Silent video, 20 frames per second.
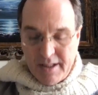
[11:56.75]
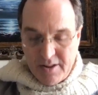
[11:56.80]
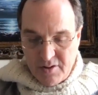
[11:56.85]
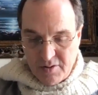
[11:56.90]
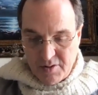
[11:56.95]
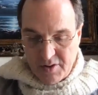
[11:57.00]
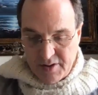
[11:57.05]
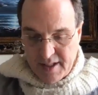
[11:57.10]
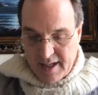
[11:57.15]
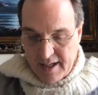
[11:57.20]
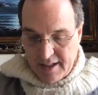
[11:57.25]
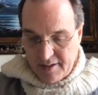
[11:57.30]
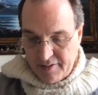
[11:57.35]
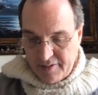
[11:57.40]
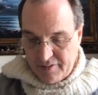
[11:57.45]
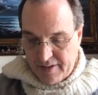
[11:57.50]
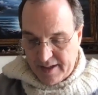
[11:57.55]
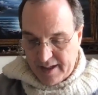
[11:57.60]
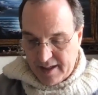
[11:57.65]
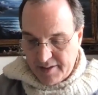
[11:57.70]
and it's not
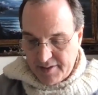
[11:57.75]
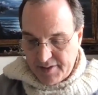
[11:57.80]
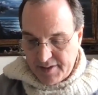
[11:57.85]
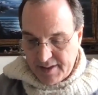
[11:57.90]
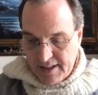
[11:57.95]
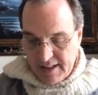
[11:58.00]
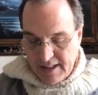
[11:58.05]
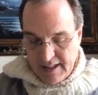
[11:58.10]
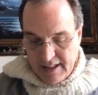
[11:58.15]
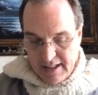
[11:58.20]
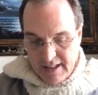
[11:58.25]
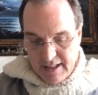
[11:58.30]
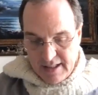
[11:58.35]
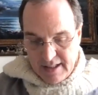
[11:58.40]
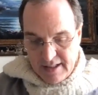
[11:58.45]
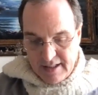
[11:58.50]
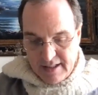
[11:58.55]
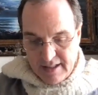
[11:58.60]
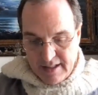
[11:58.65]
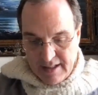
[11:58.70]
going to cause any major
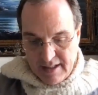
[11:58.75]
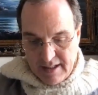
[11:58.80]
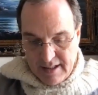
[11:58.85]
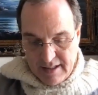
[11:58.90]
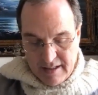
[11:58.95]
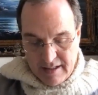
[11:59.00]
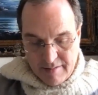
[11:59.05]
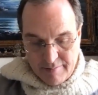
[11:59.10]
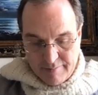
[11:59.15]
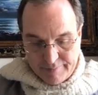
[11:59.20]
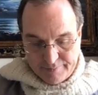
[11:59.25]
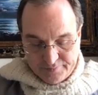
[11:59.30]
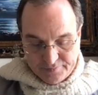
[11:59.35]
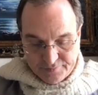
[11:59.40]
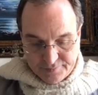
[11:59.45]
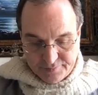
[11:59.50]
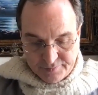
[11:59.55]
side effects.